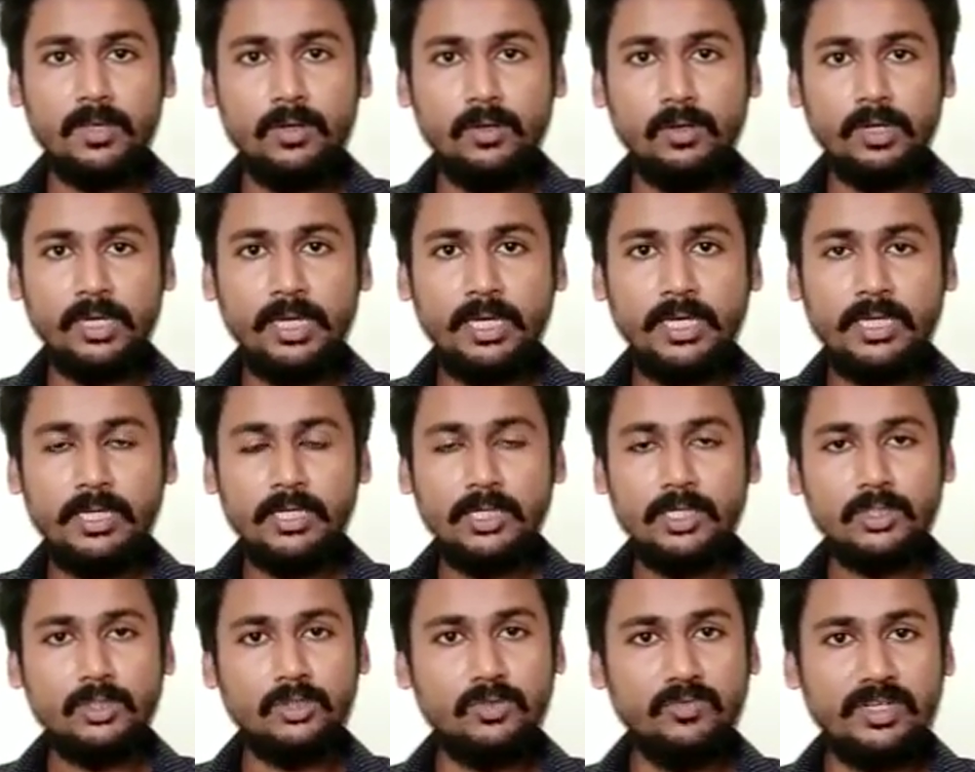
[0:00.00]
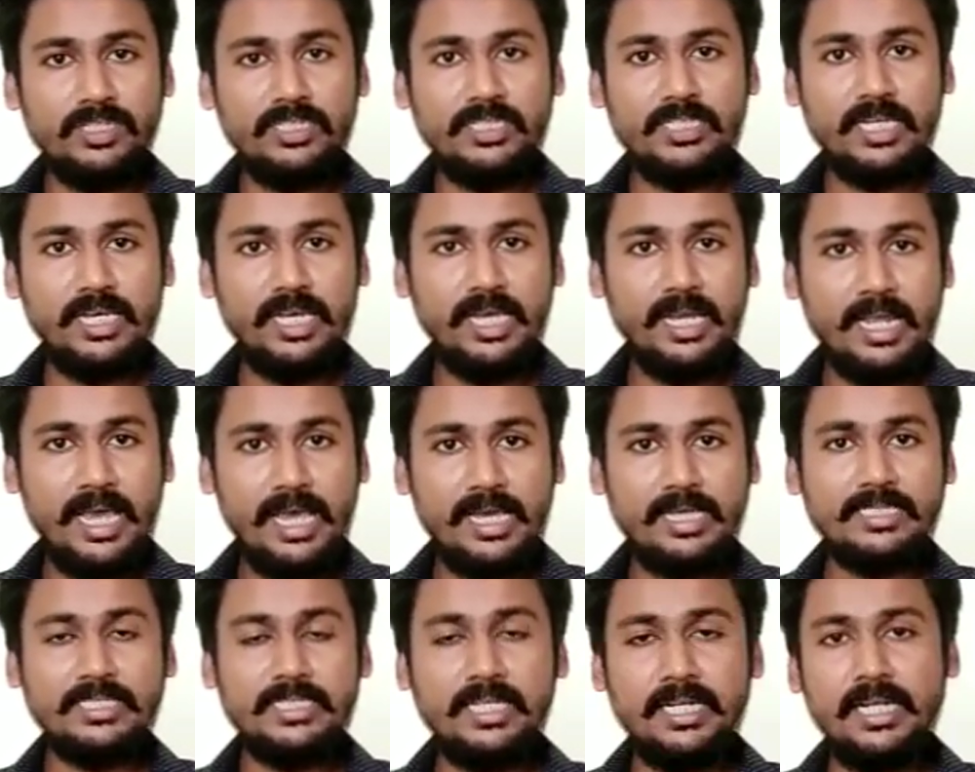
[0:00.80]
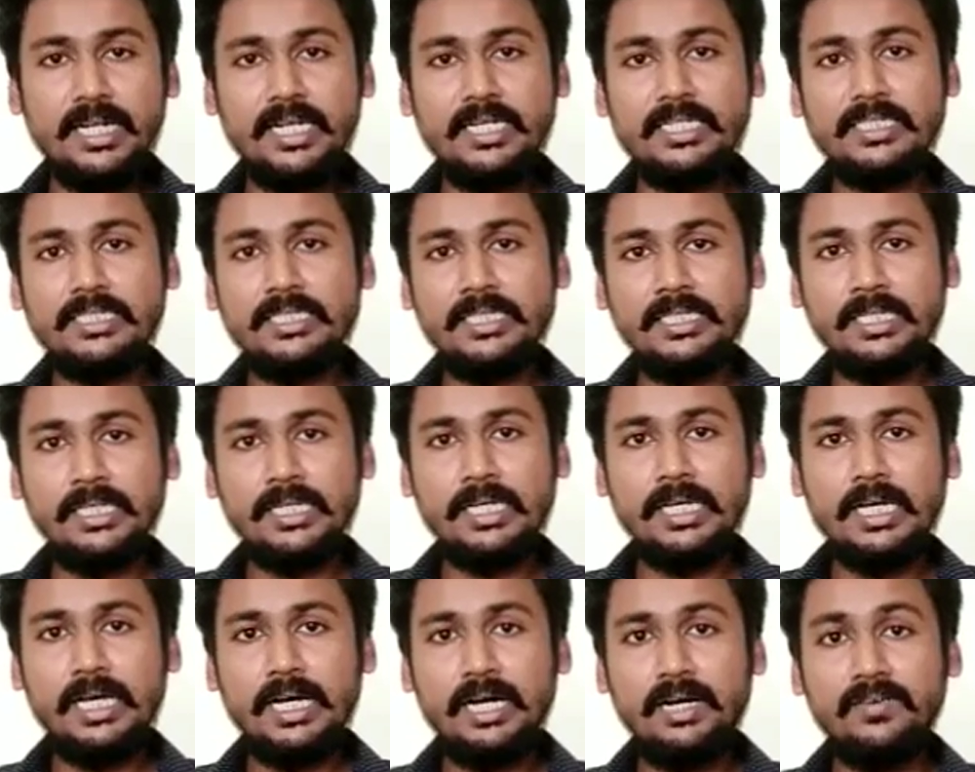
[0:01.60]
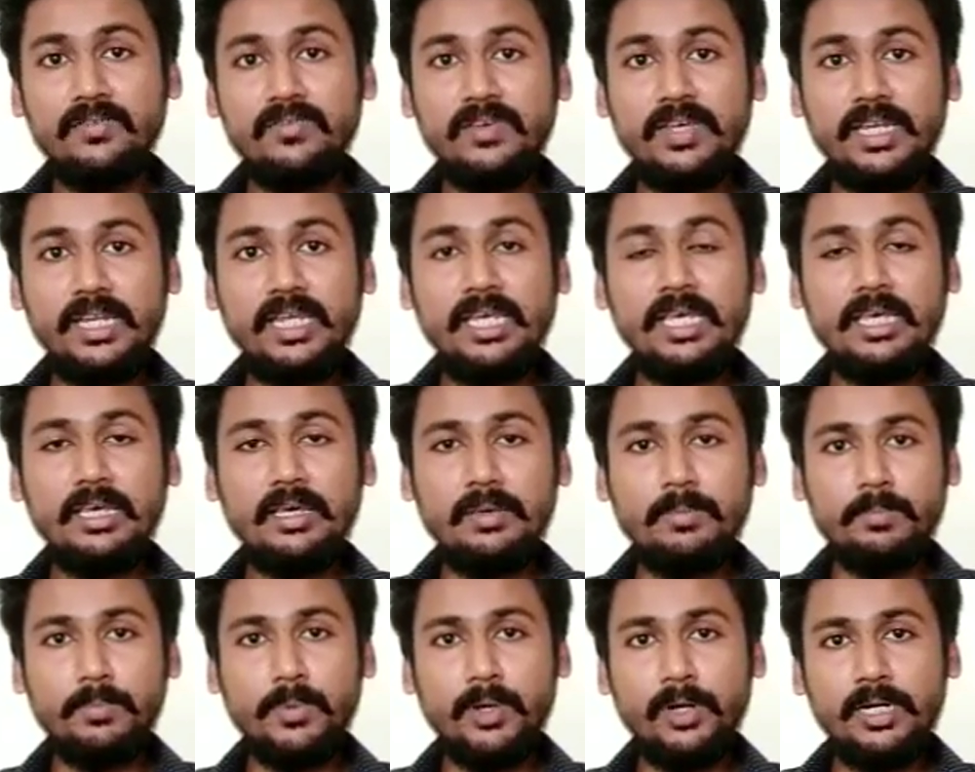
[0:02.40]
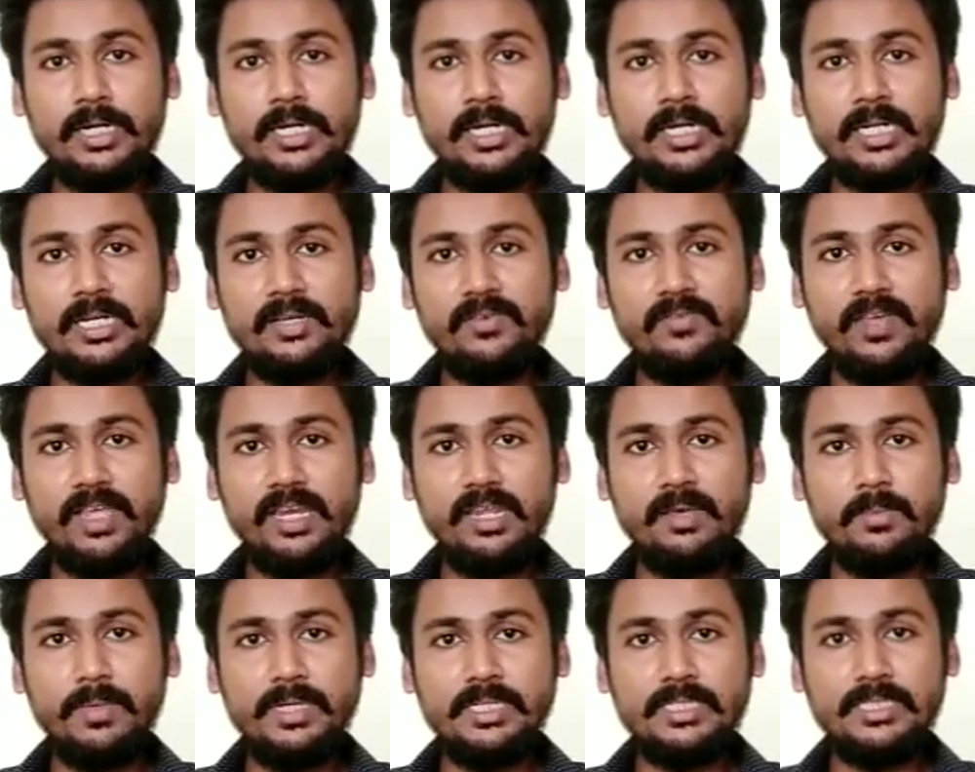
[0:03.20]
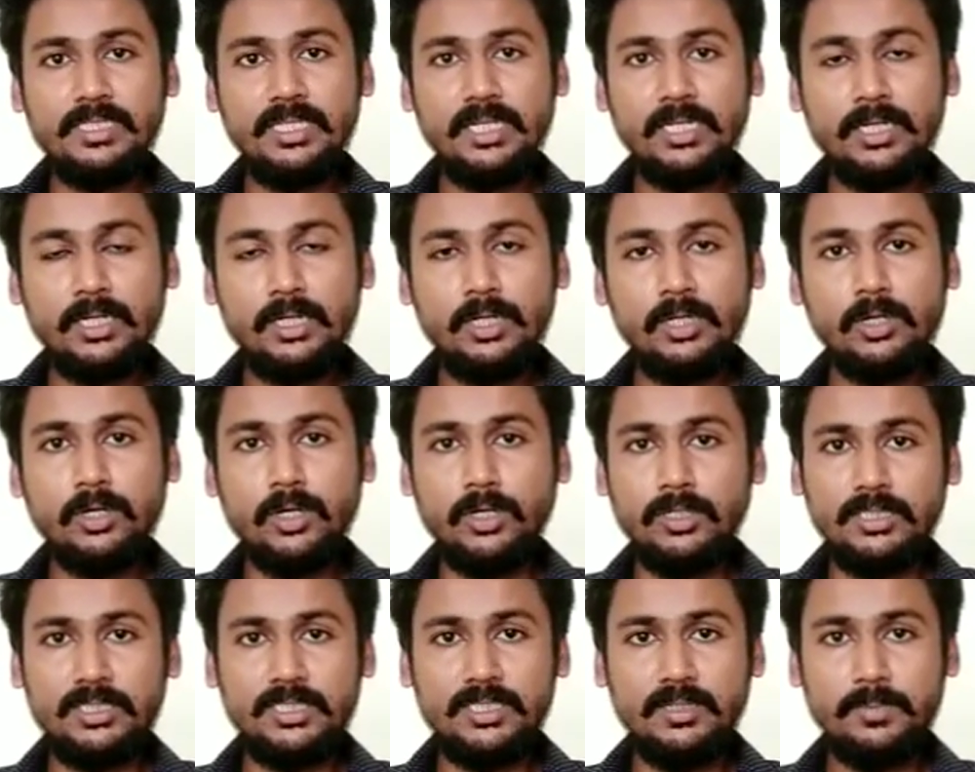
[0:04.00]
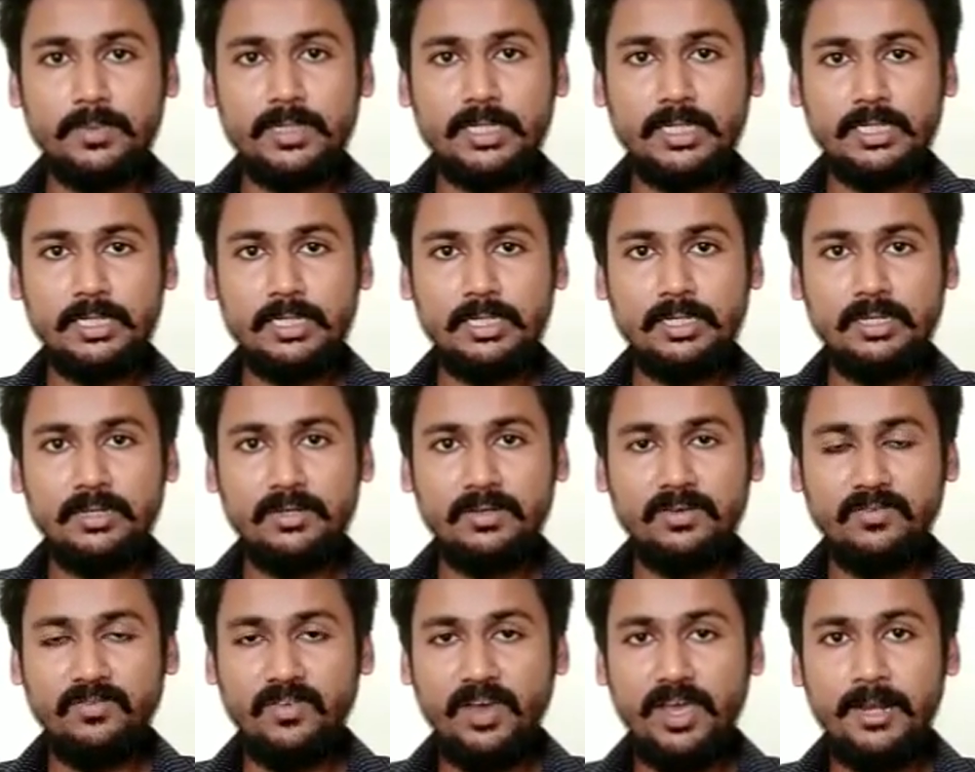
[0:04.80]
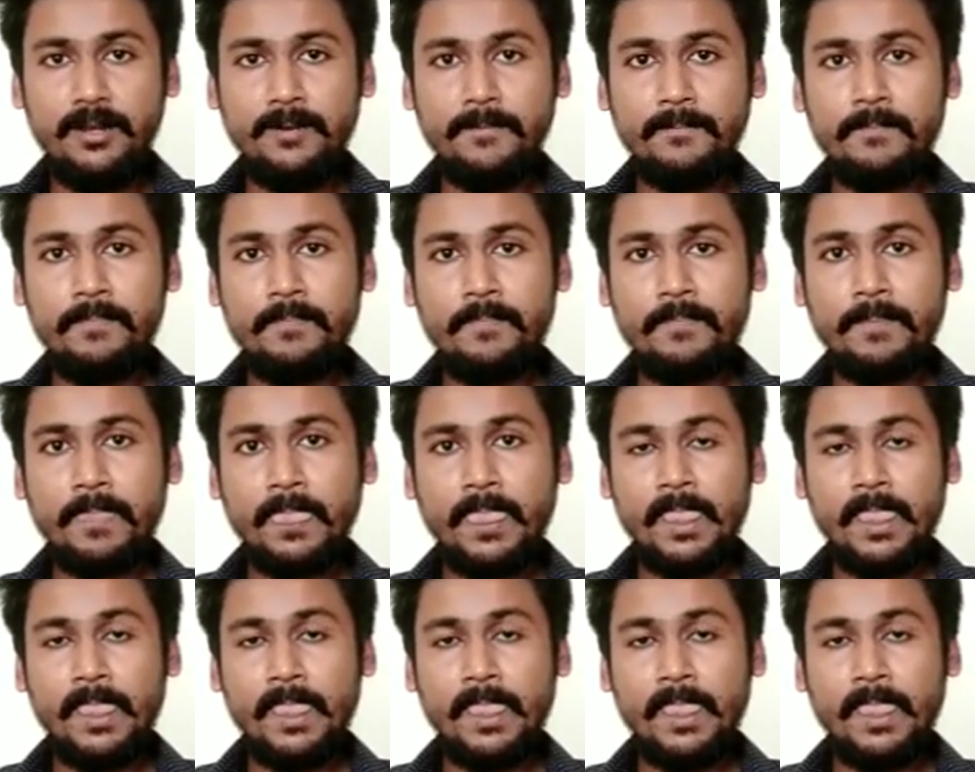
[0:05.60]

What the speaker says: Okay? So once again, acceleration, a very important, a very basic concept. Fine?